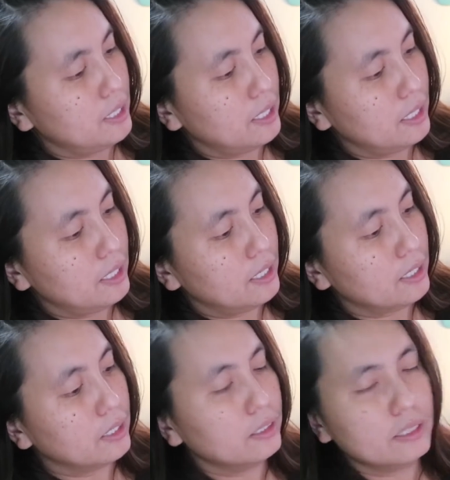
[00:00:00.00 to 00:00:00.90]
And I
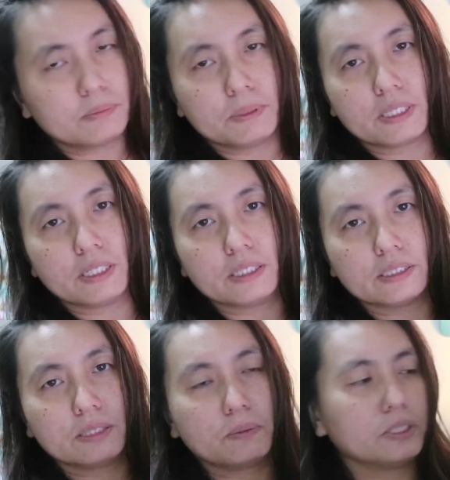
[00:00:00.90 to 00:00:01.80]
got this
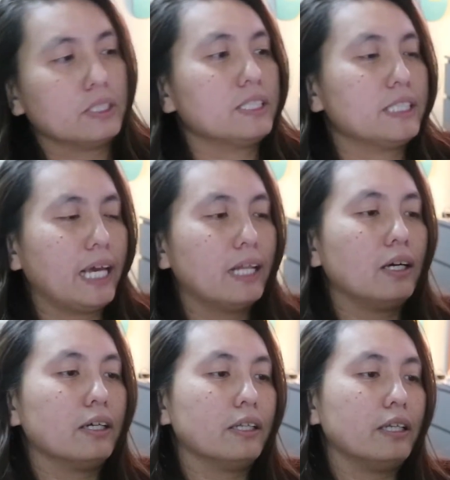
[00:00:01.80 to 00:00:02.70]
because it was on sale
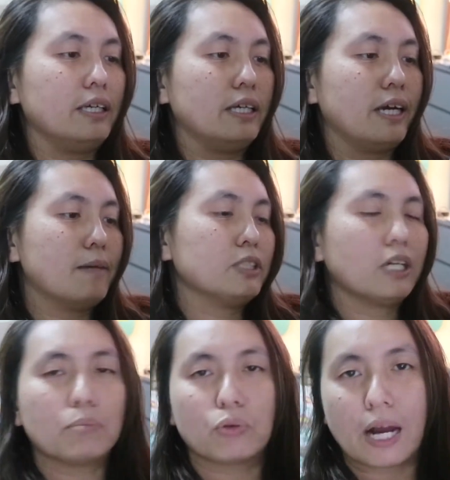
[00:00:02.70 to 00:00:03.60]
on the
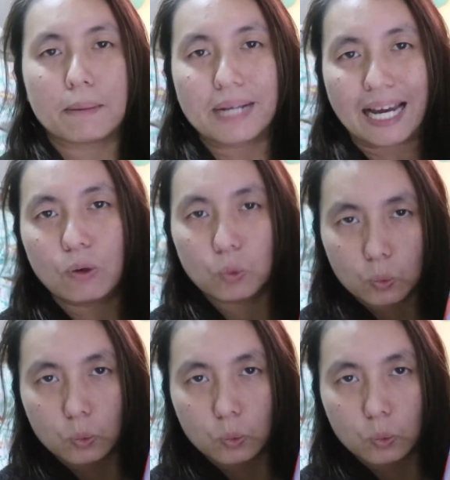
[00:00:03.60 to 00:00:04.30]
Amazon Prime Now